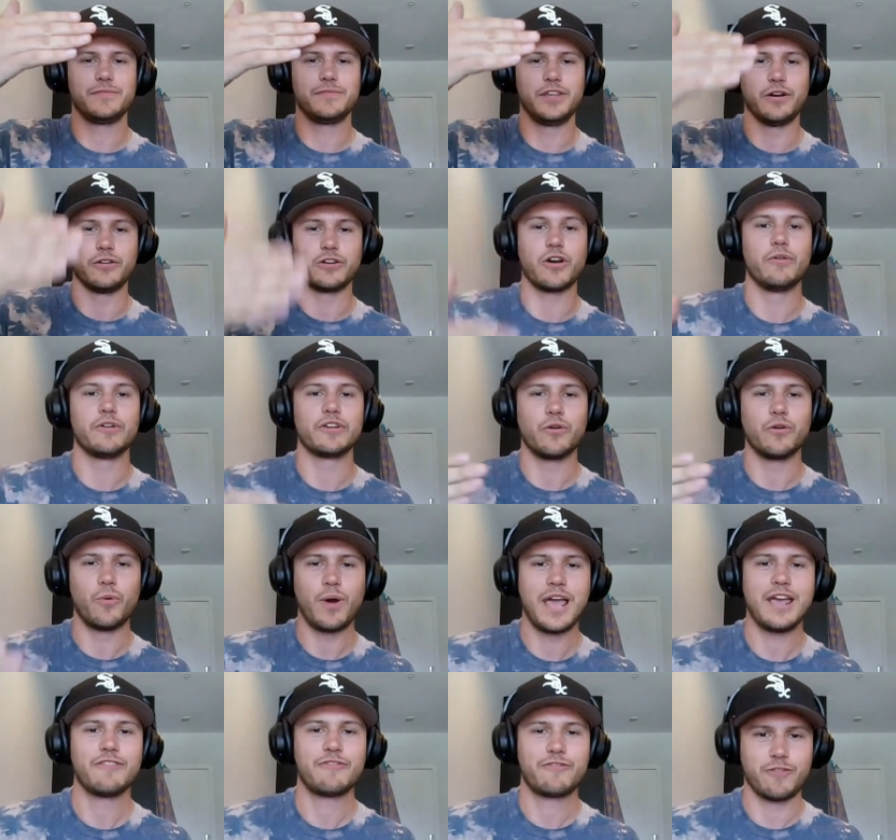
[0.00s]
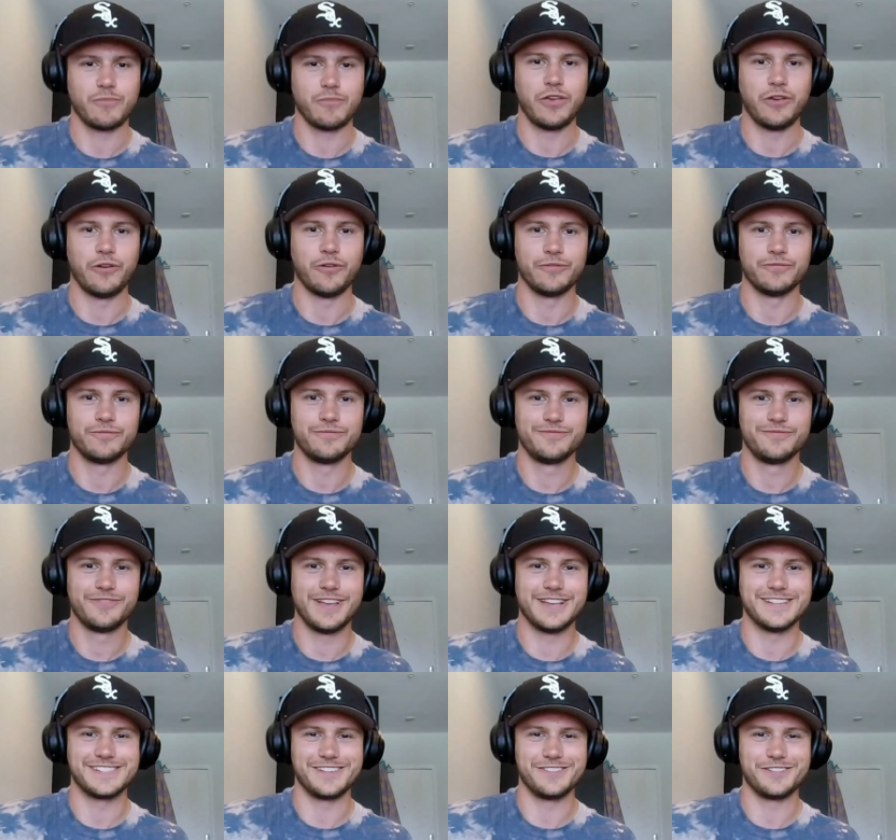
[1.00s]
you know going away from you
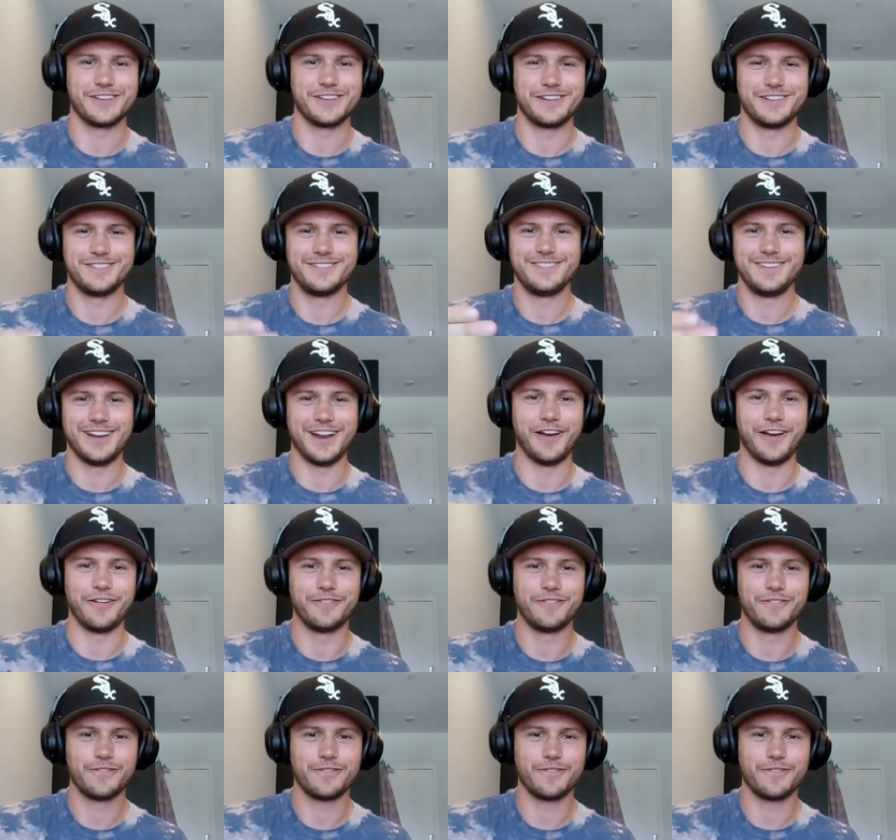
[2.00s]
as you could yeah you know,